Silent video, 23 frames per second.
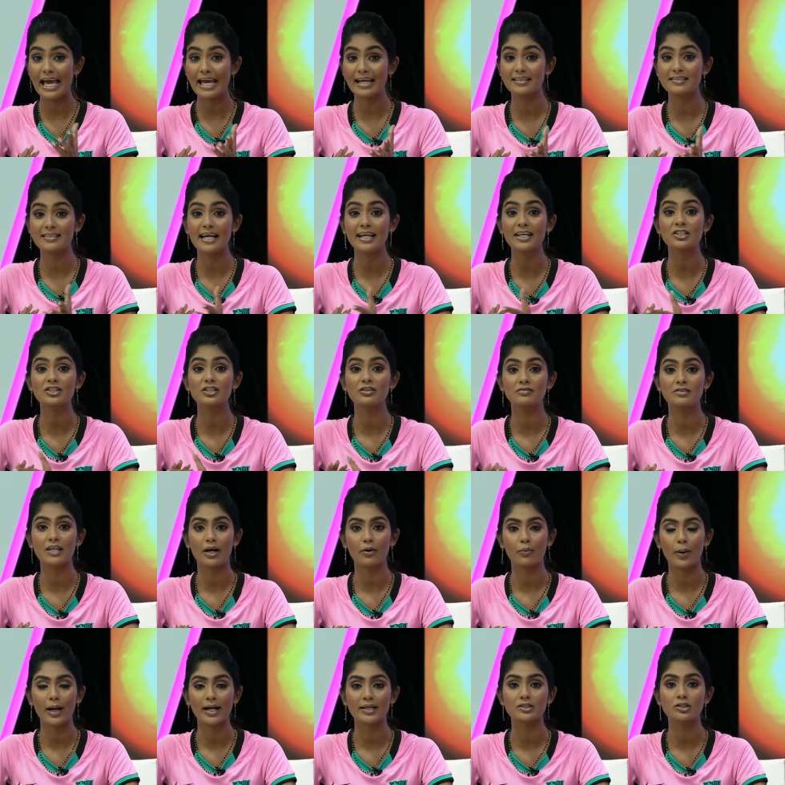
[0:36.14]
Executive
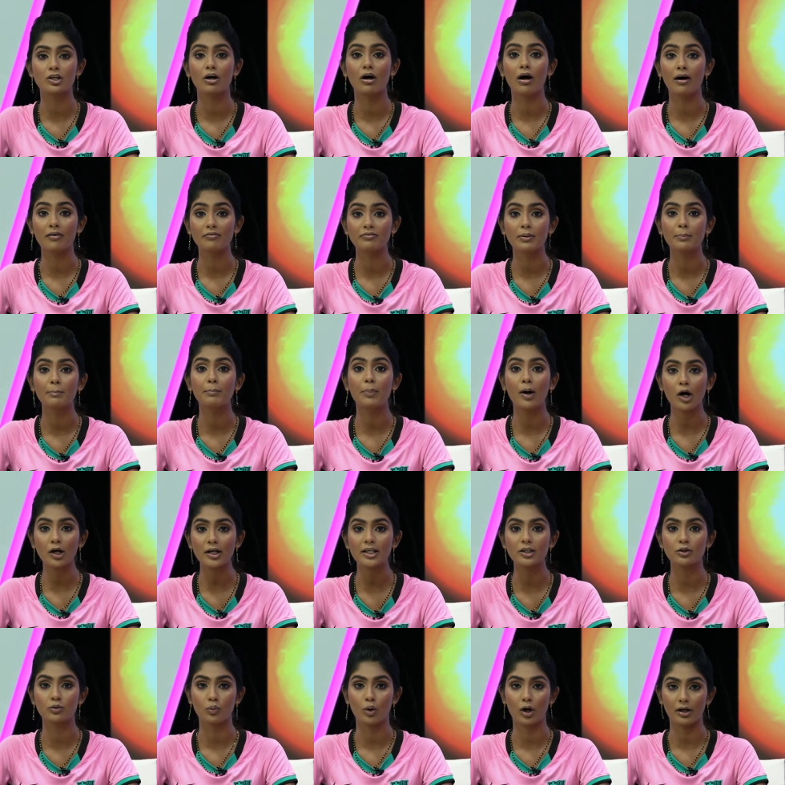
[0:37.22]
Director of the
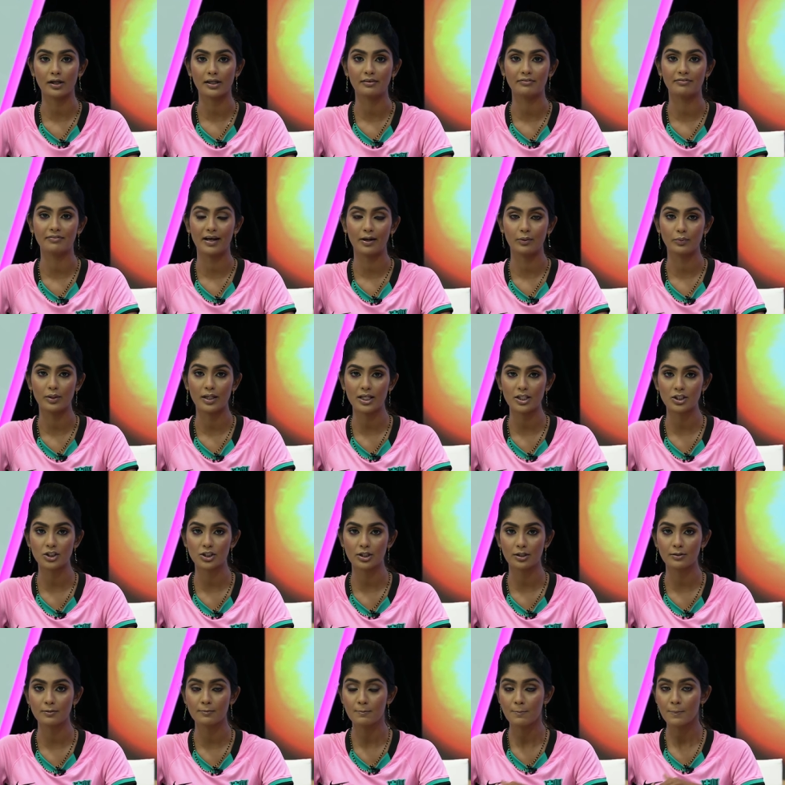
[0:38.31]
Pocket Rocket
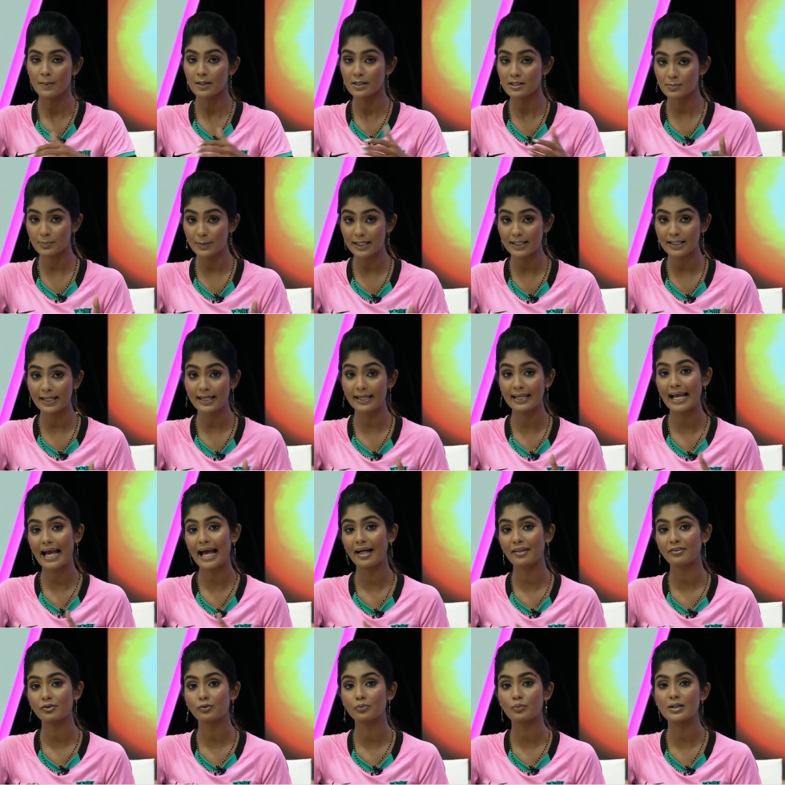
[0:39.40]
Foundation, speaking
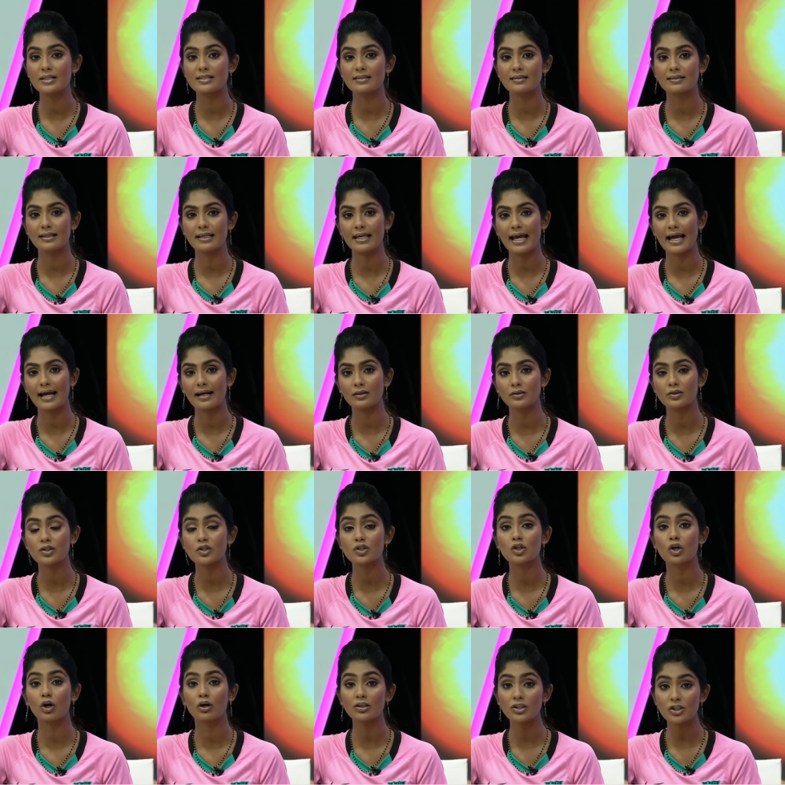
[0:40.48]
at the recently held
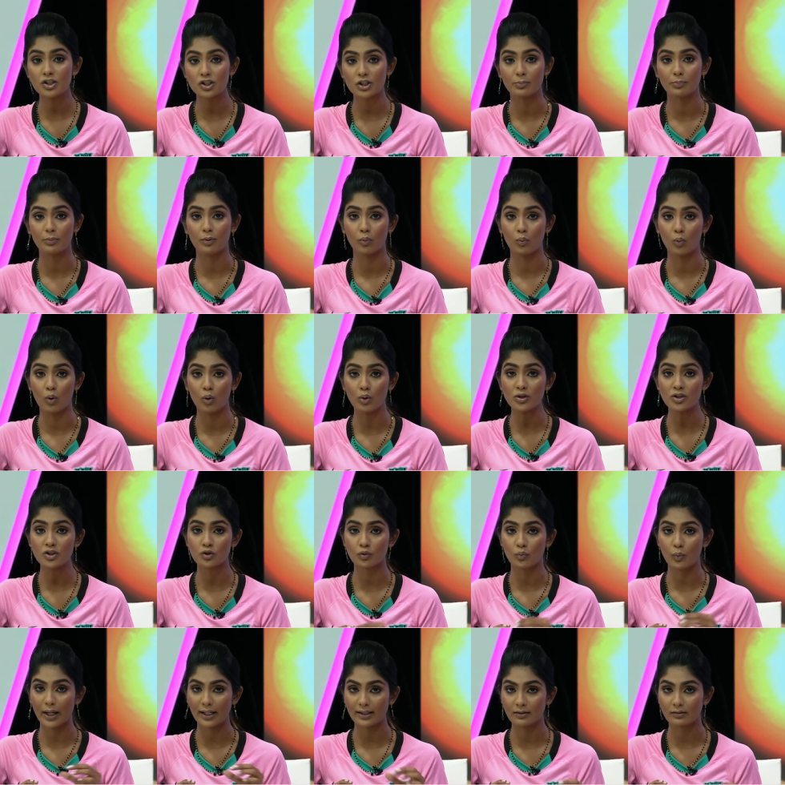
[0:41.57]
Scholarship Awards
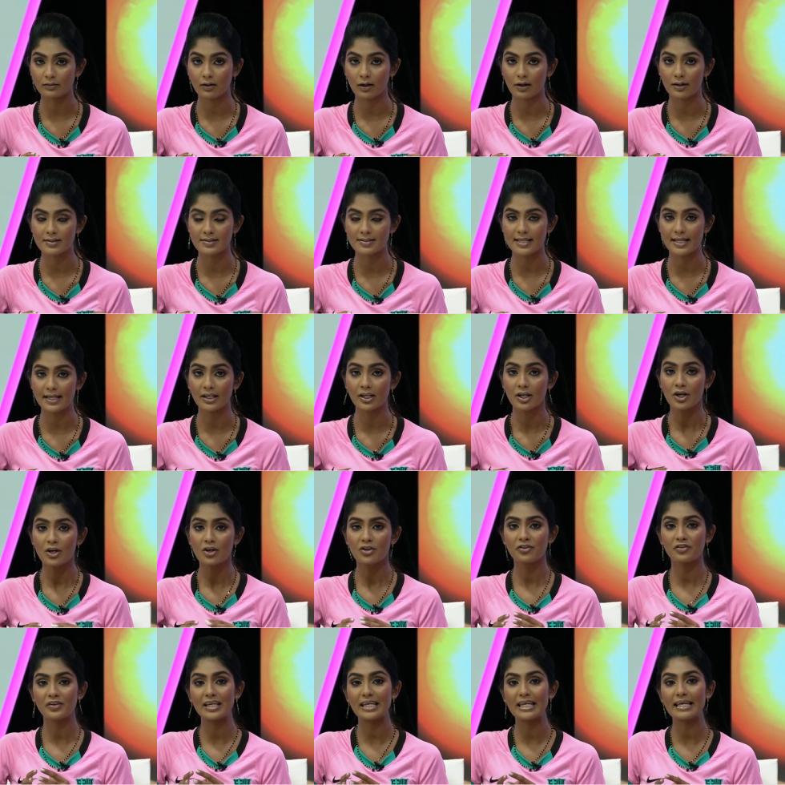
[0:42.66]
recognizing
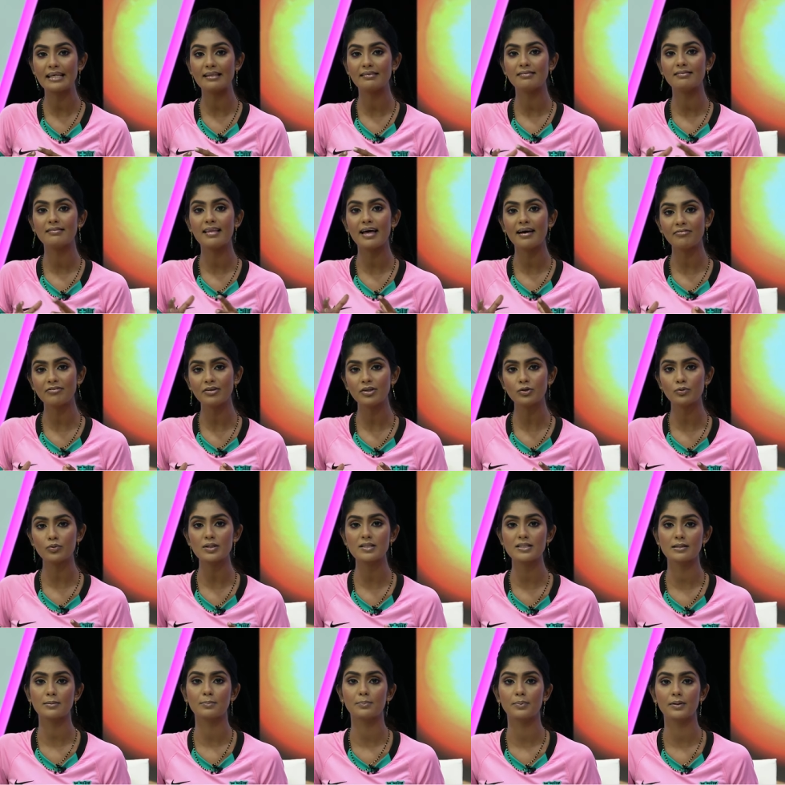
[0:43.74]
the 11
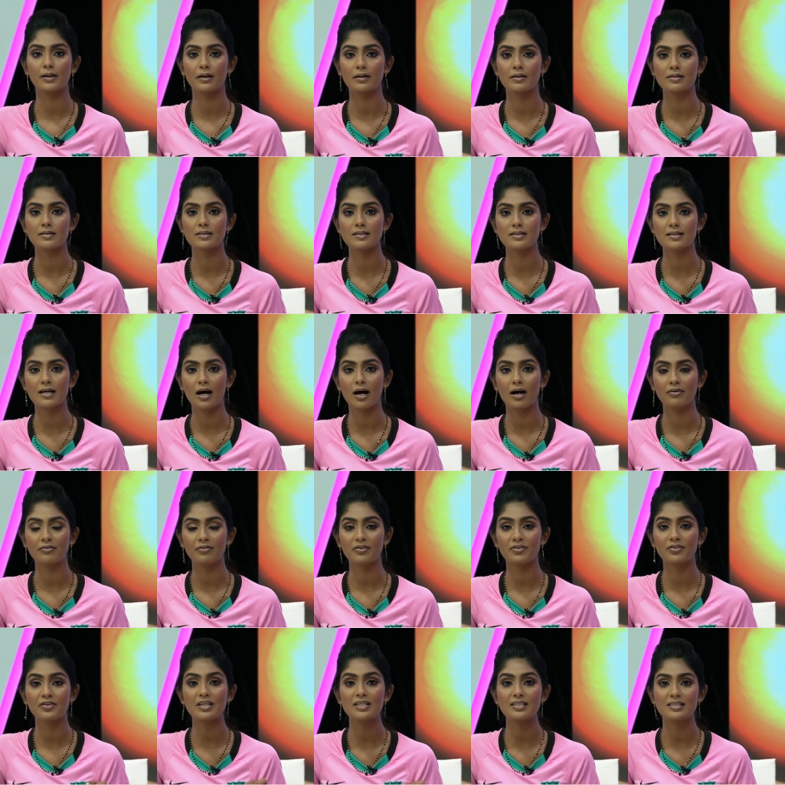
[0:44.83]
recipients of
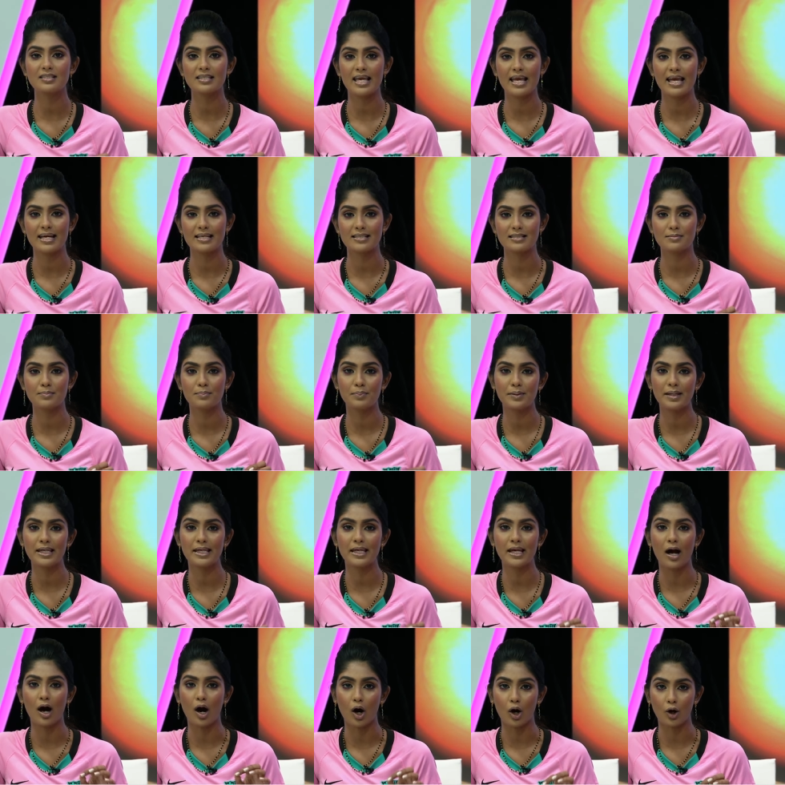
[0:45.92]
this year's
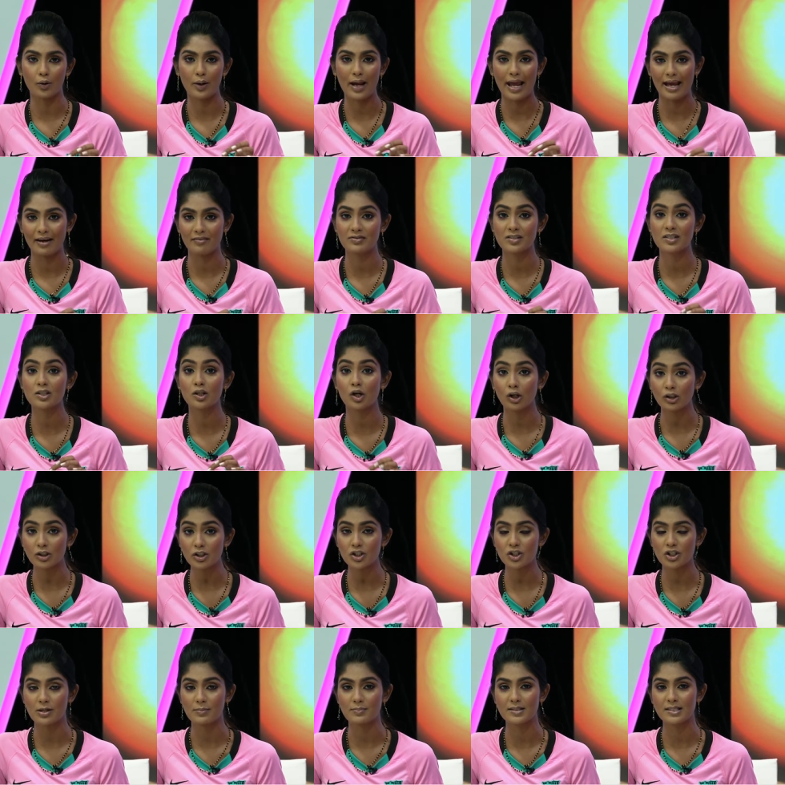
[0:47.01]
PRF
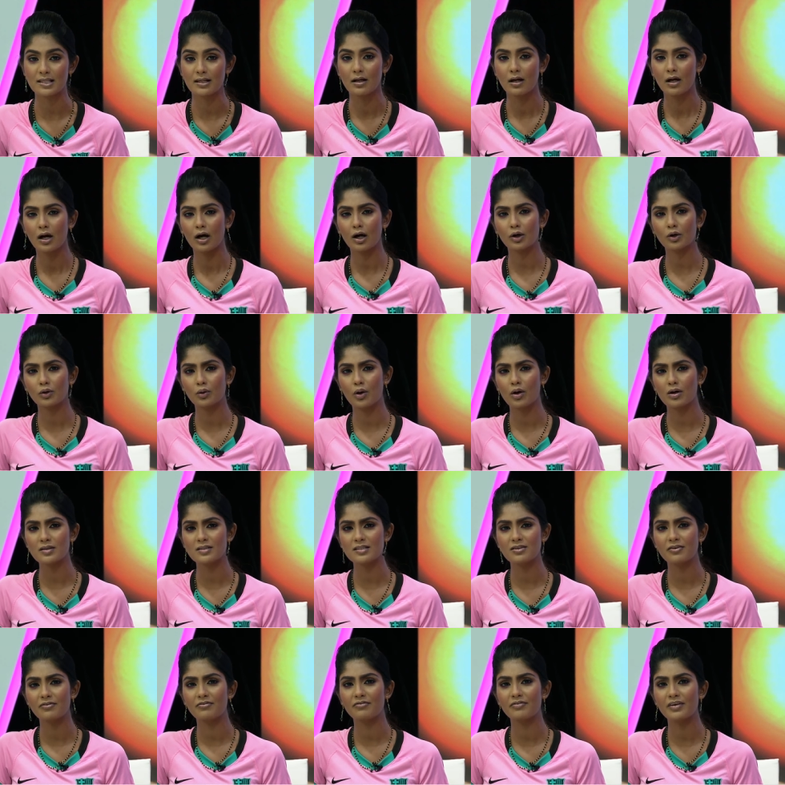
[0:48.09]
scholarships across
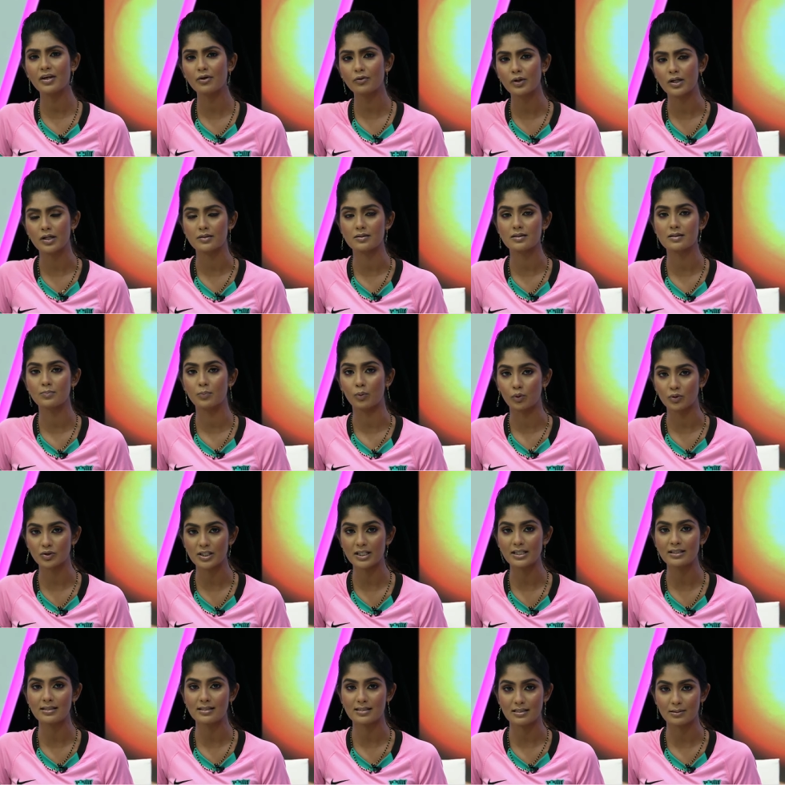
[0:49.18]
various sporting
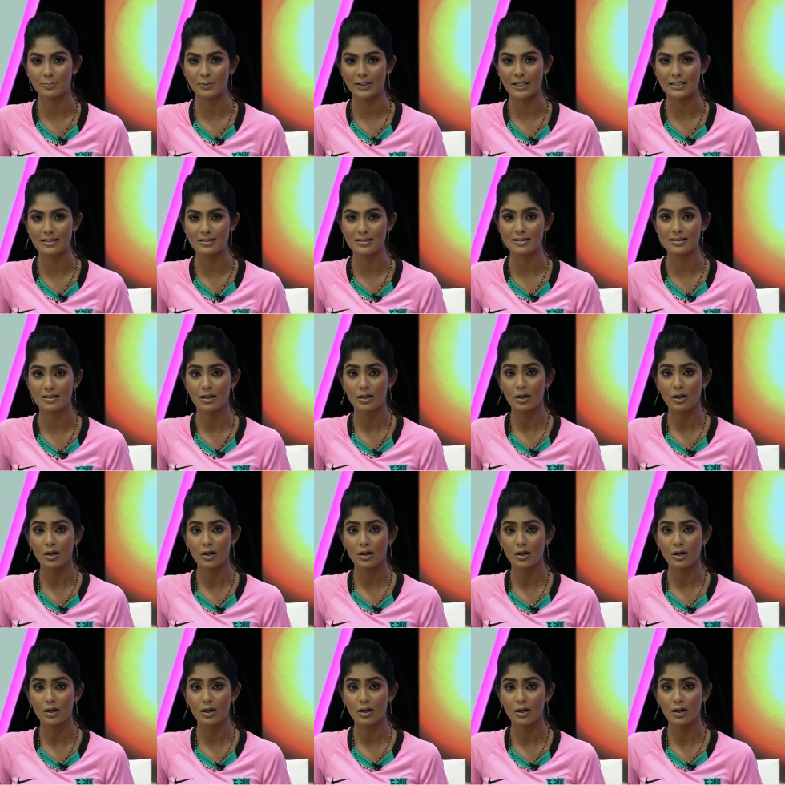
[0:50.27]
disciplines.